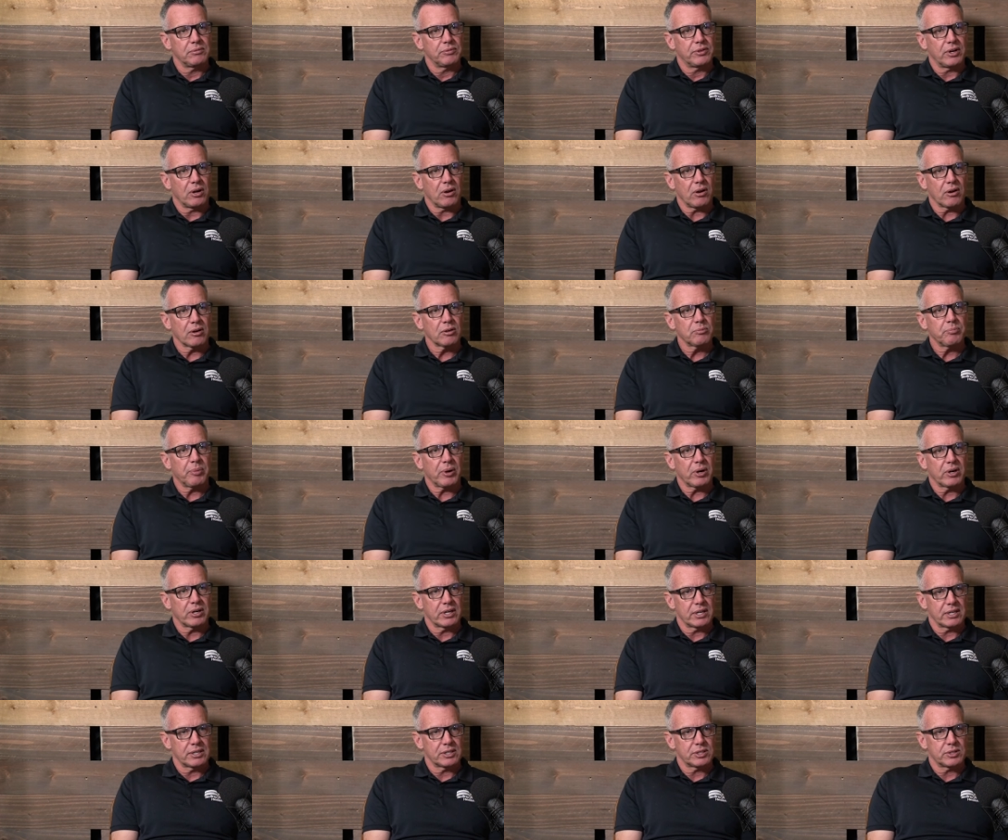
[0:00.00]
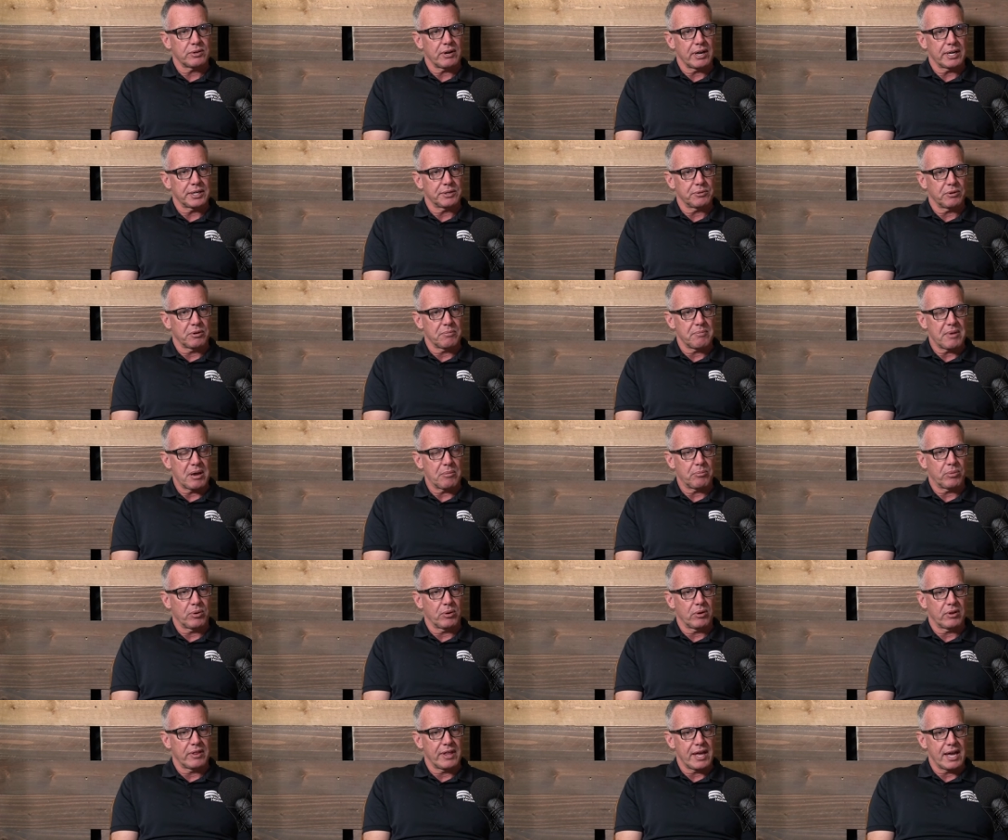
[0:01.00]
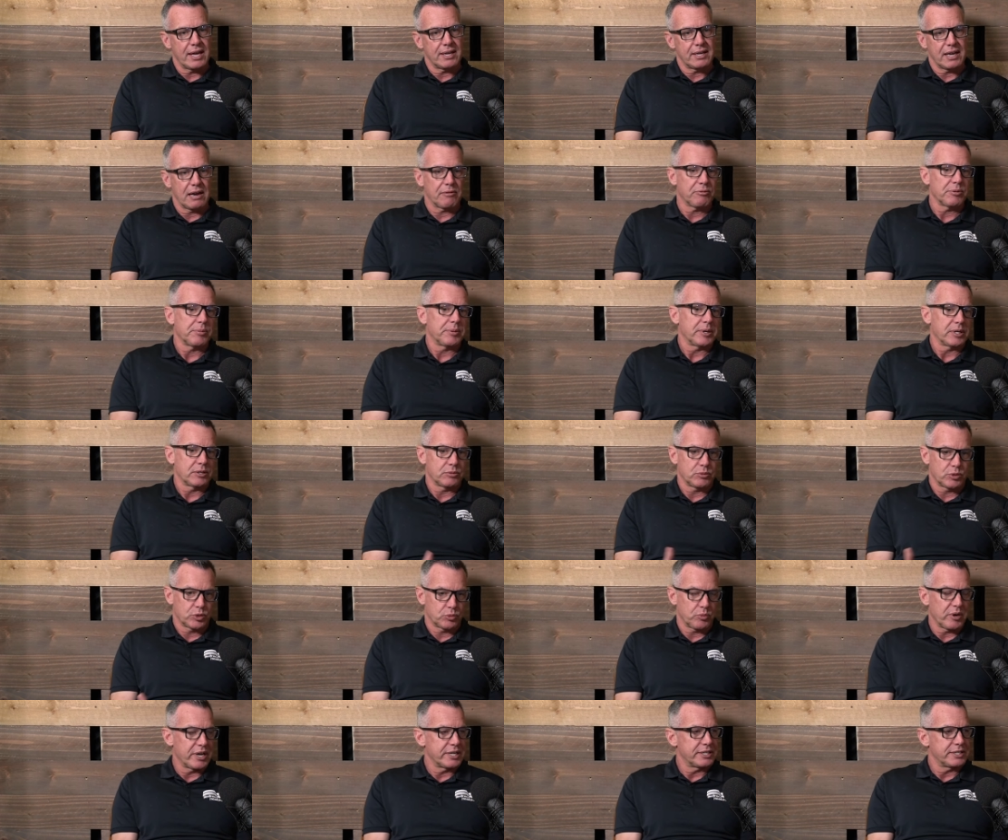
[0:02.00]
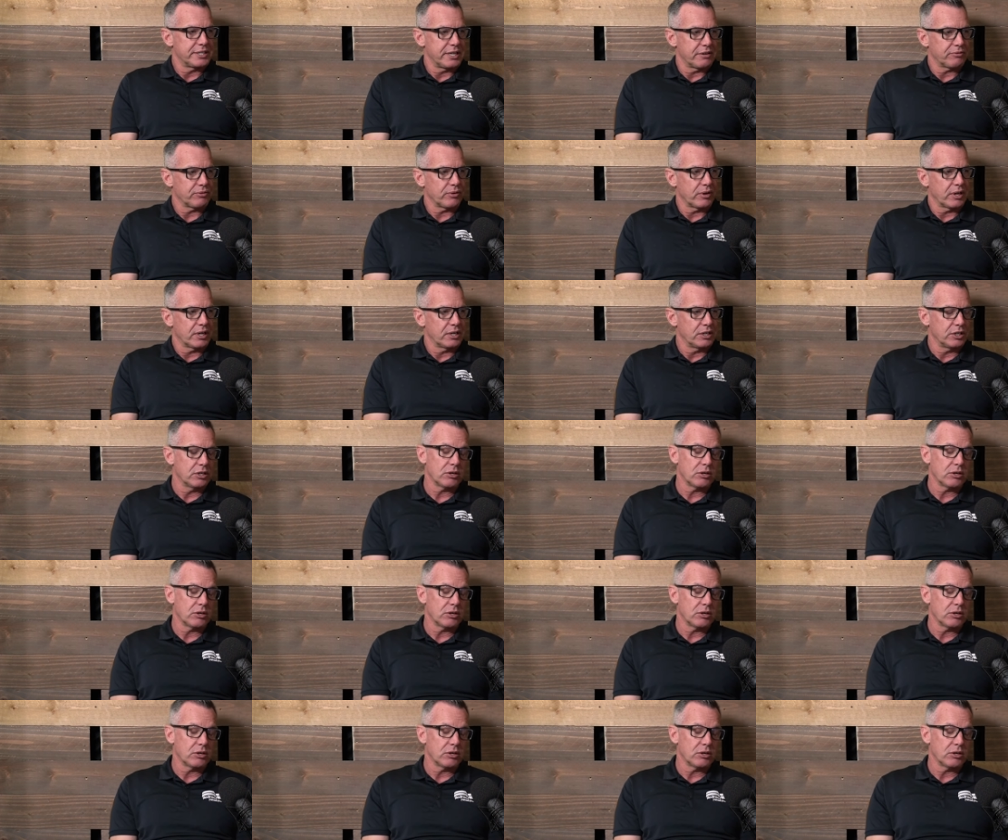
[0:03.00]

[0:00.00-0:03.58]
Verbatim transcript: the hard part is trying to remember that everybody was raised different.